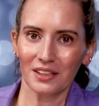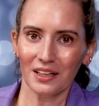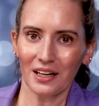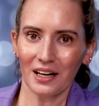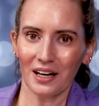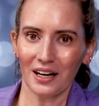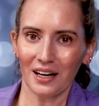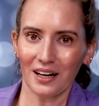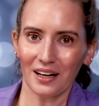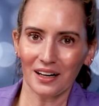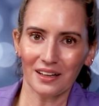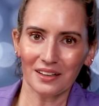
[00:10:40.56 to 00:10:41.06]

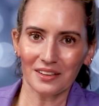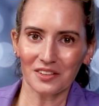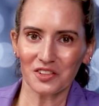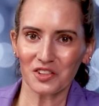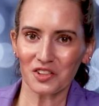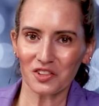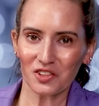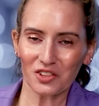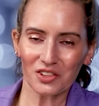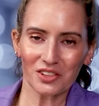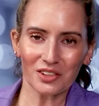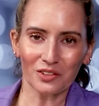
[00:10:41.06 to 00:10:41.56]
Uh,
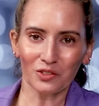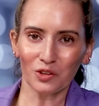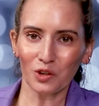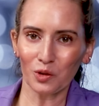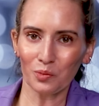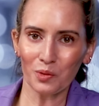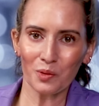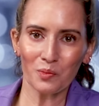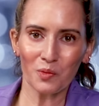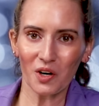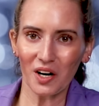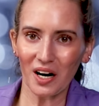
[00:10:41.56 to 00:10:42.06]
it's just a little
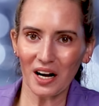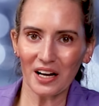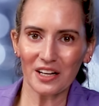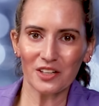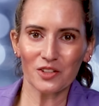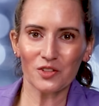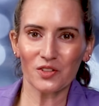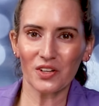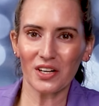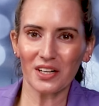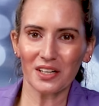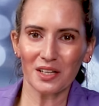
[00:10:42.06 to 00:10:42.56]
bit more
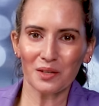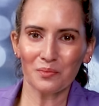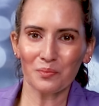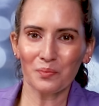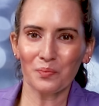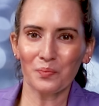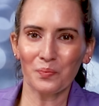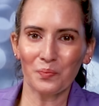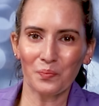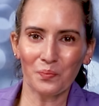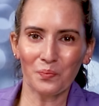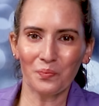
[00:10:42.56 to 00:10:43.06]
hydrating,
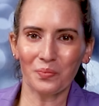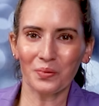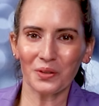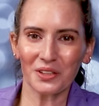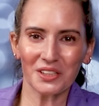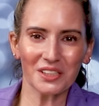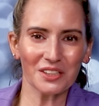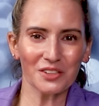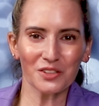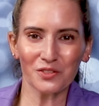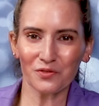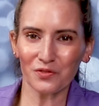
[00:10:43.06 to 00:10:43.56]
but
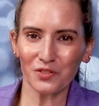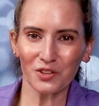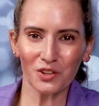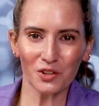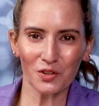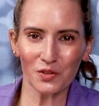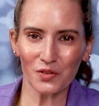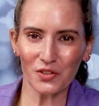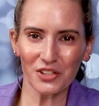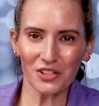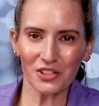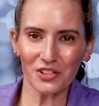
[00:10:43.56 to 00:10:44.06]
doesn't feel
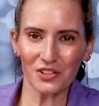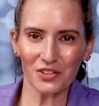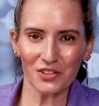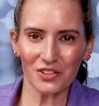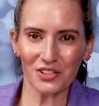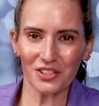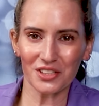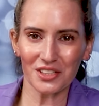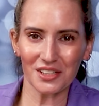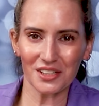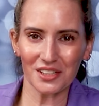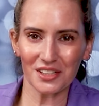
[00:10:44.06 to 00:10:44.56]
greasy or
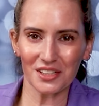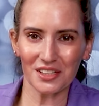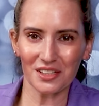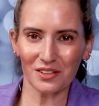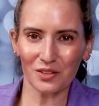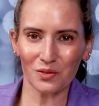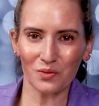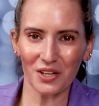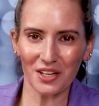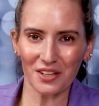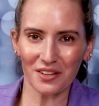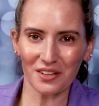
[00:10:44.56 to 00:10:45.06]
sticky in
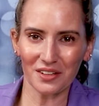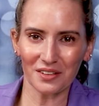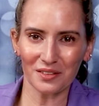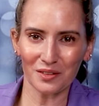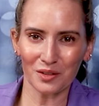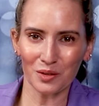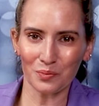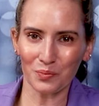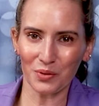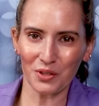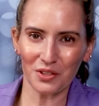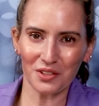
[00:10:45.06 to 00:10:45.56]
the way
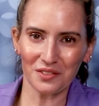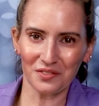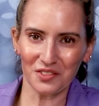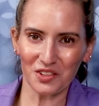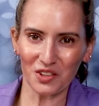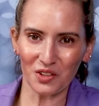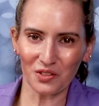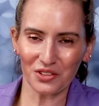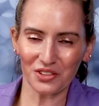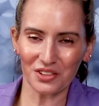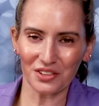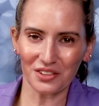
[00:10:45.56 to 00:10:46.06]
that the beauty of
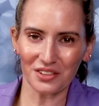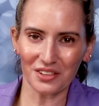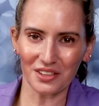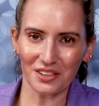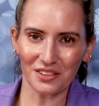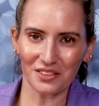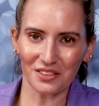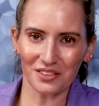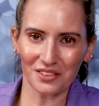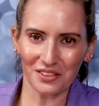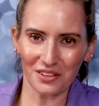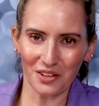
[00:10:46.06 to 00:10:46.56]
Joseon
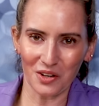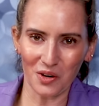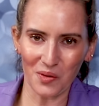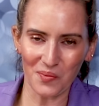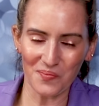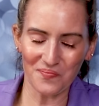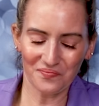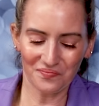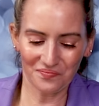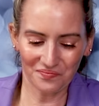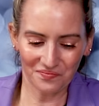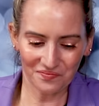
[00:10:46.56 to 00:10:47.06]
does. So,
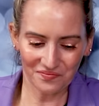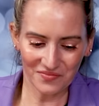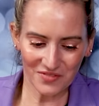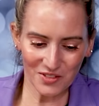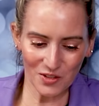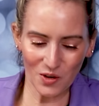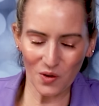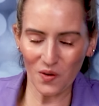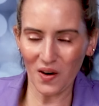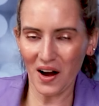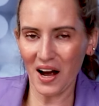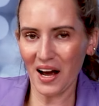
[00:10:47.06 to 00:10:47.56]

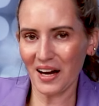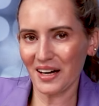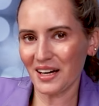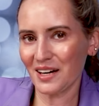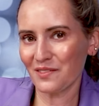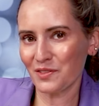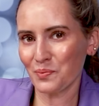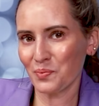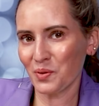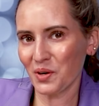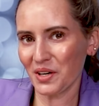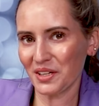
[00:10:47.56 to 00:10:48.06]
so I
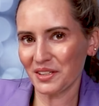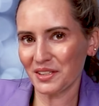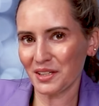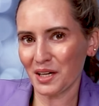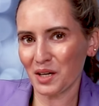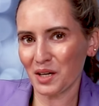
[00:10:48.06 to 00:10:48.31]
give the point